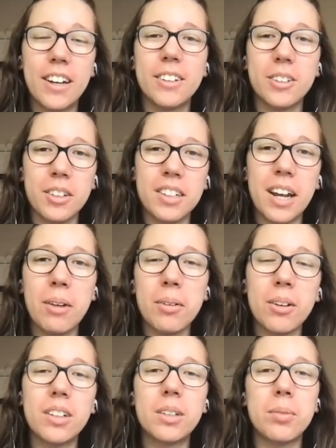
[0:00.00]
So today
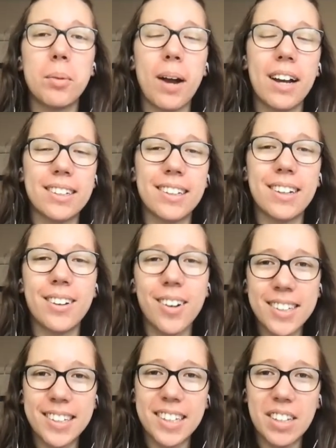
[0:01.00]
we're going to be practicing our
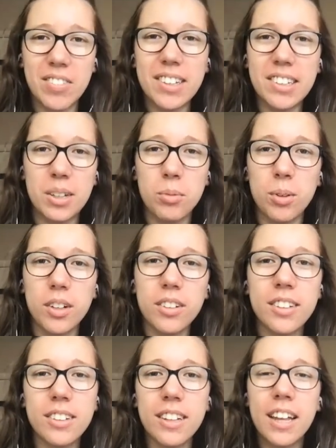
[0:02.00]
CVC
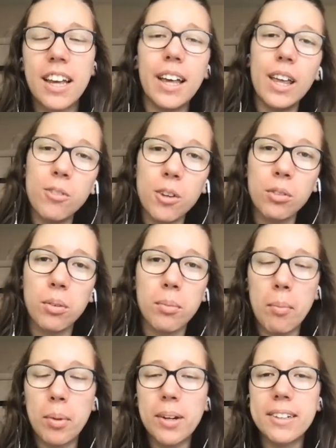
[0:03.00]
words. If you
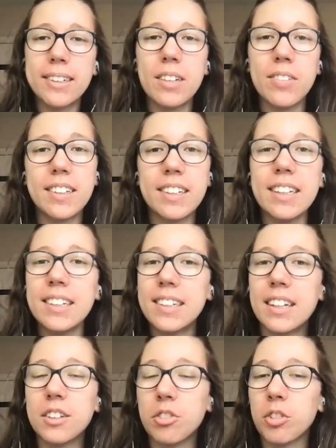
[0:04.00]
remember, CVC
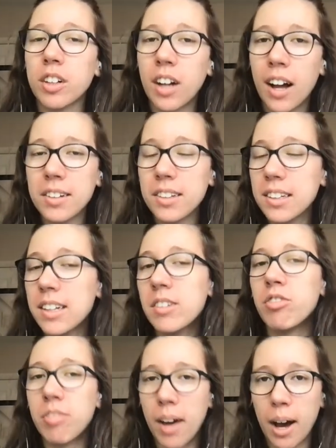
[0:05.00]
stands for consonant,
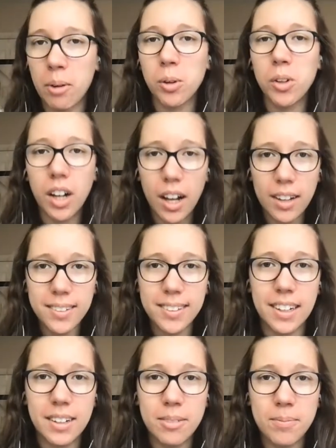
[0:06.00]
vowel,
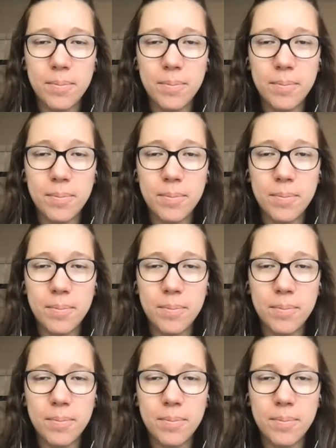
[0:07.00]
consonant.